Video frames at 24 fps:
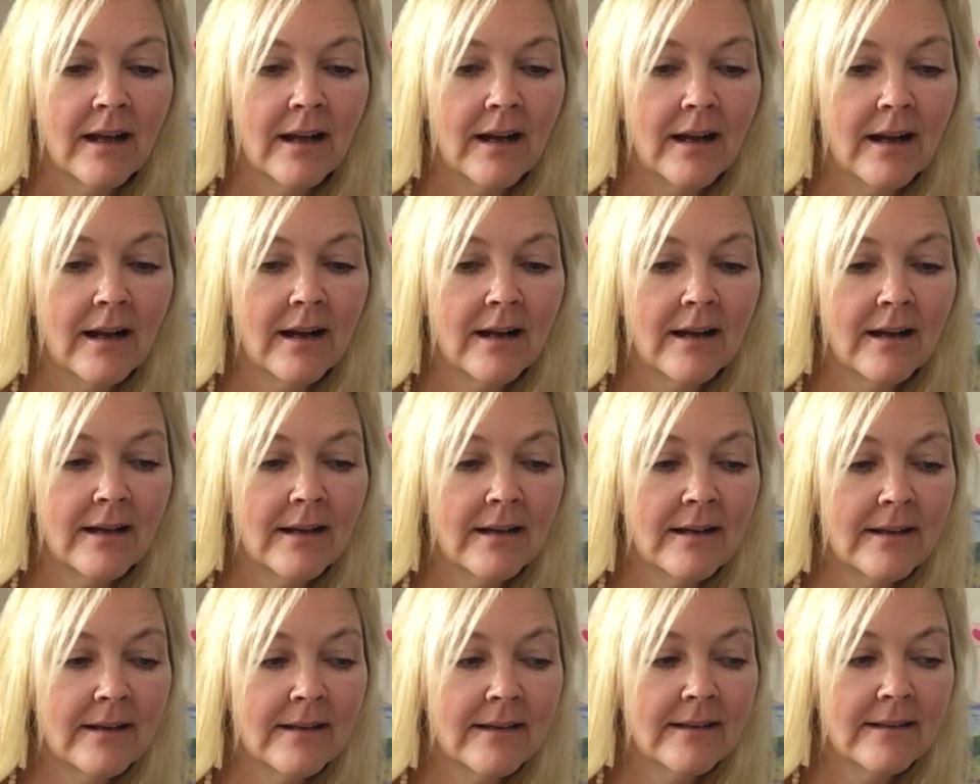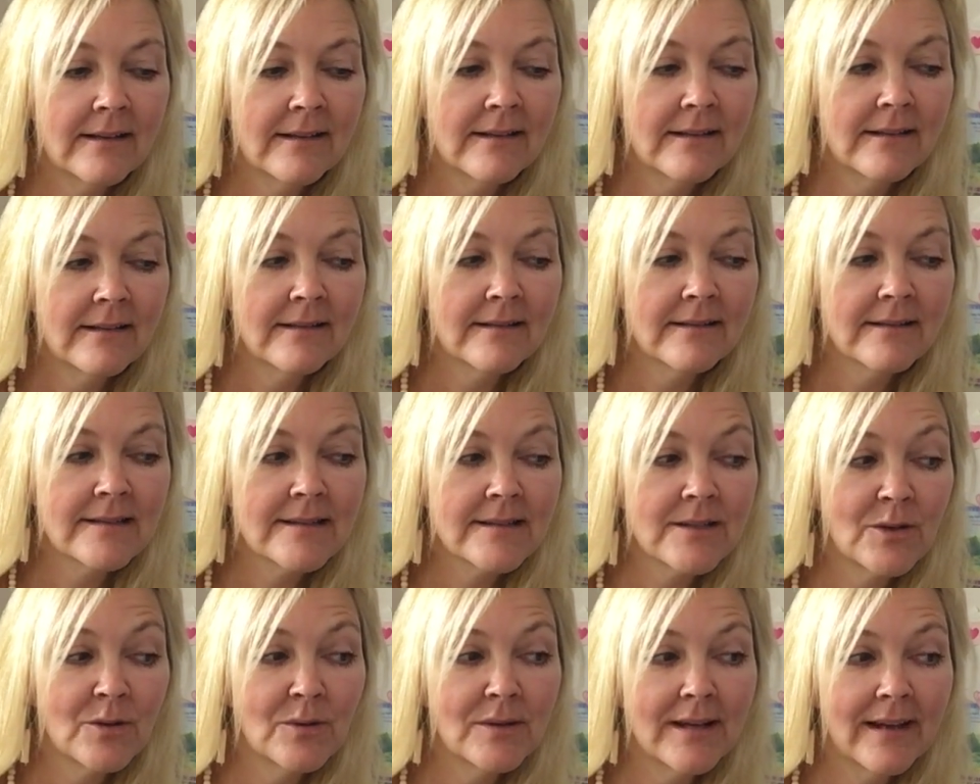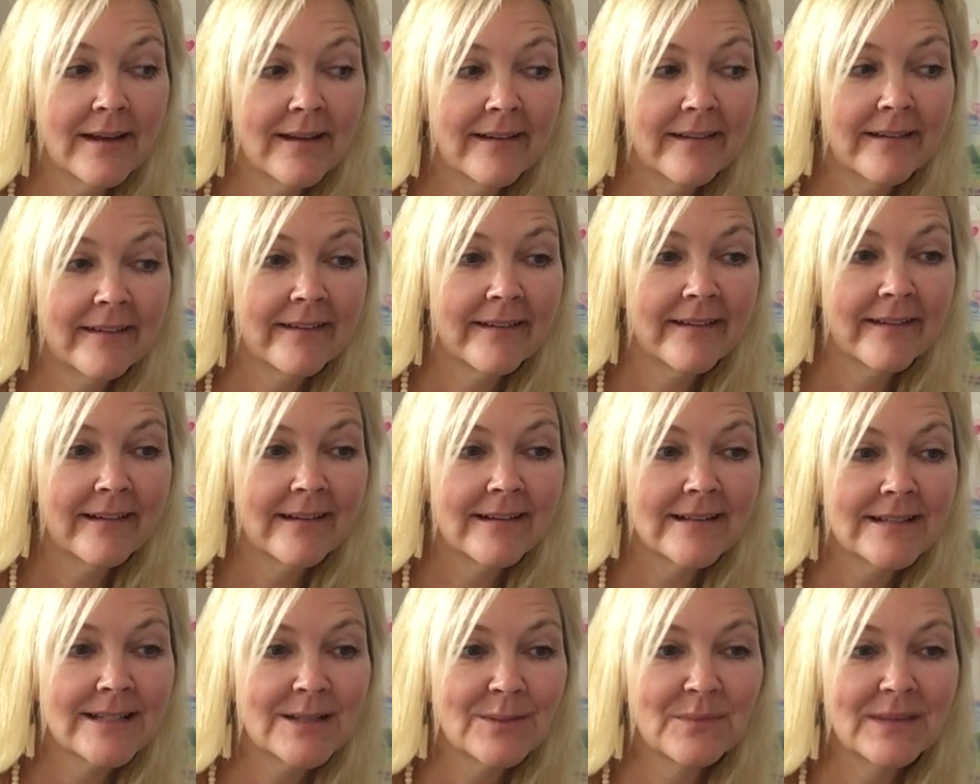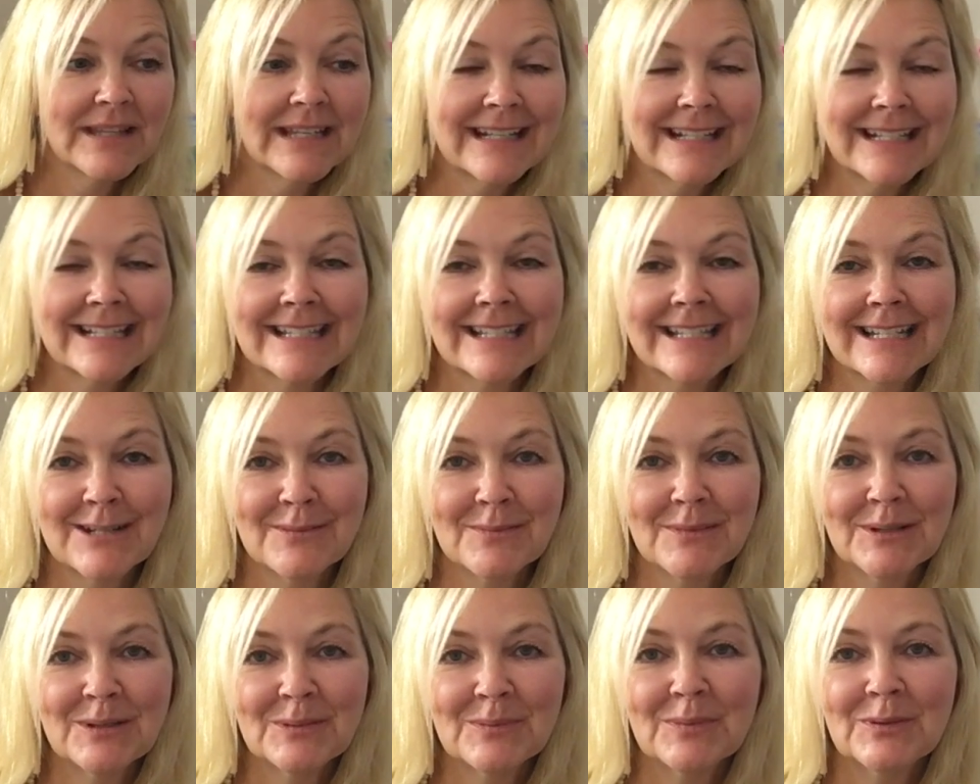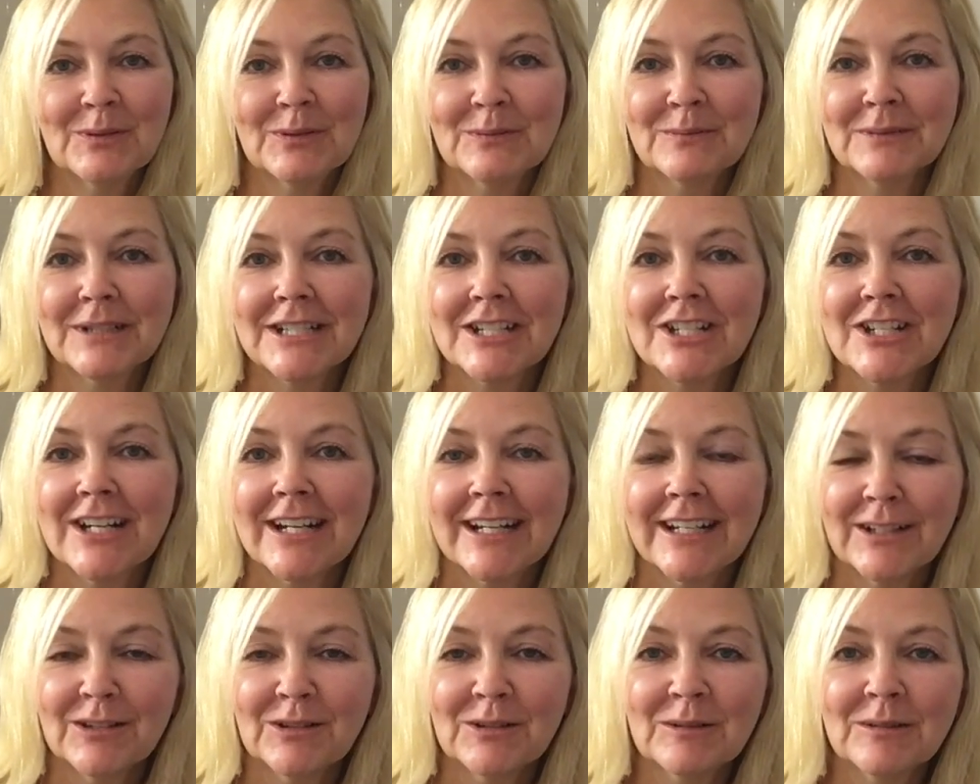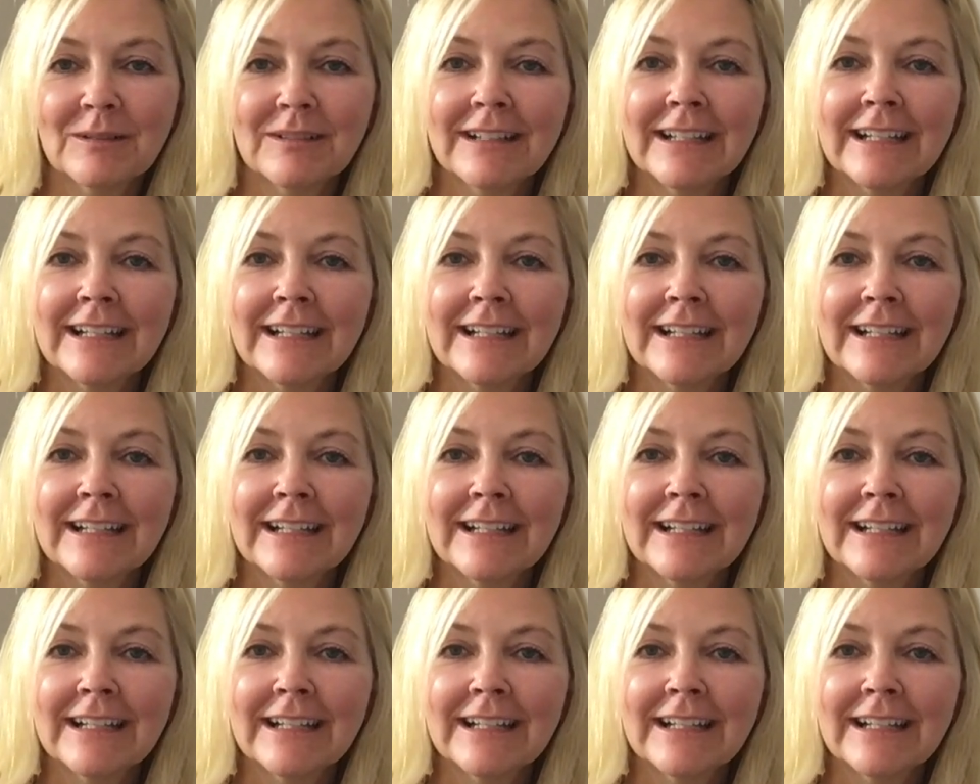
Uh, so yeah, got some things coming up on my channel.